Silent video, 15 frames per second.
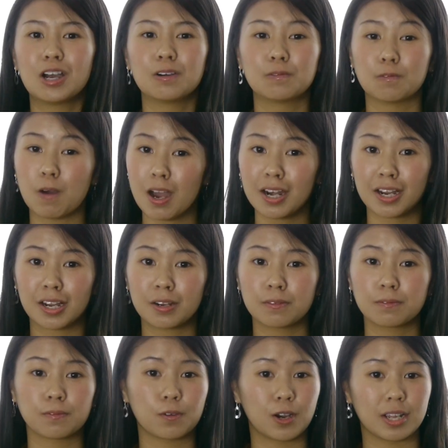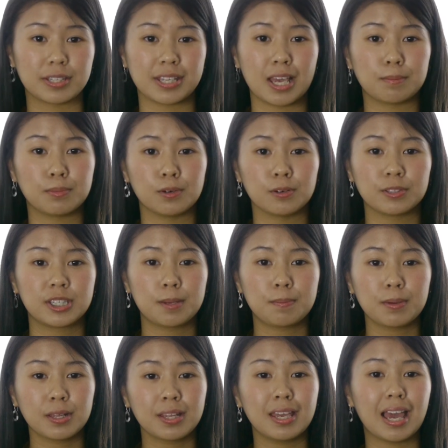Water, for example,
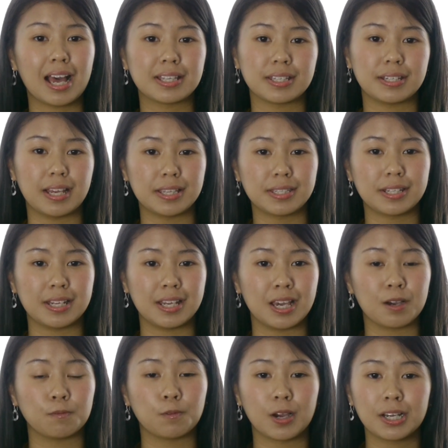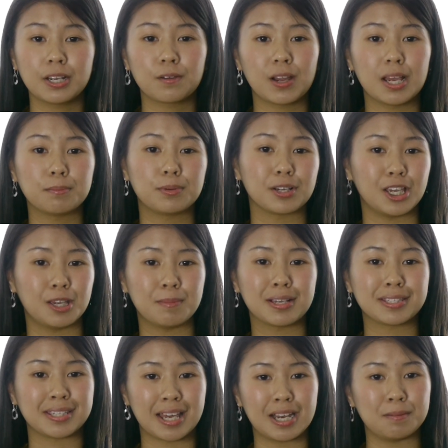typically has a density of 1 gram per cubic
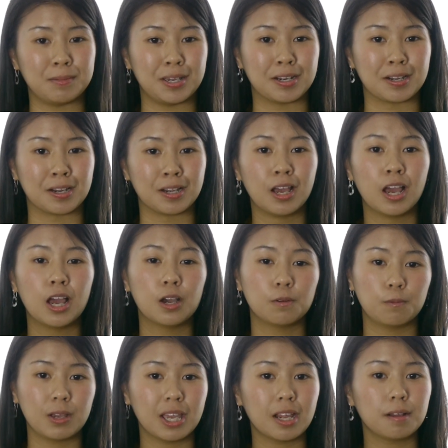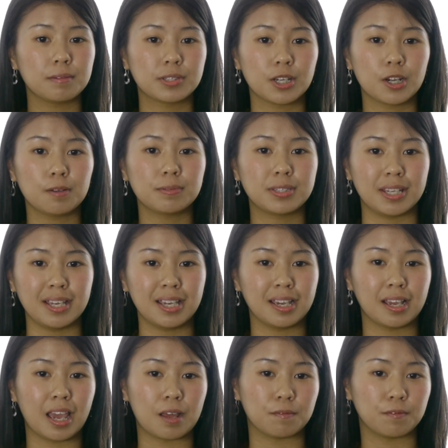centimeter. We can observe
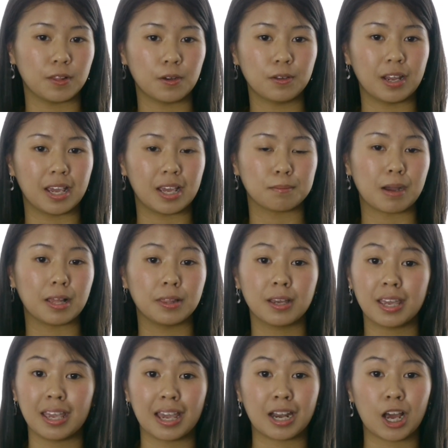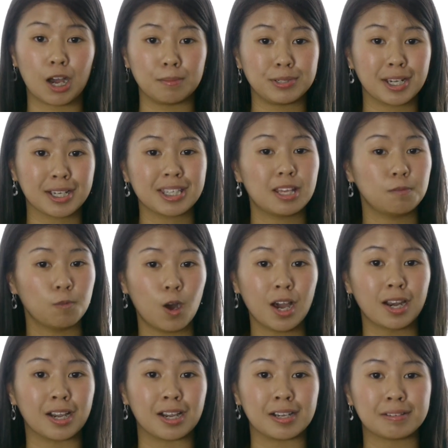sinking and floating by looking at objects in
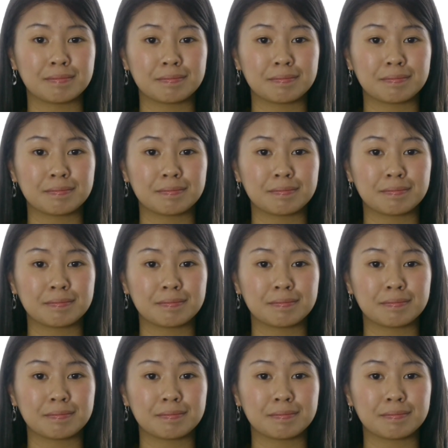water.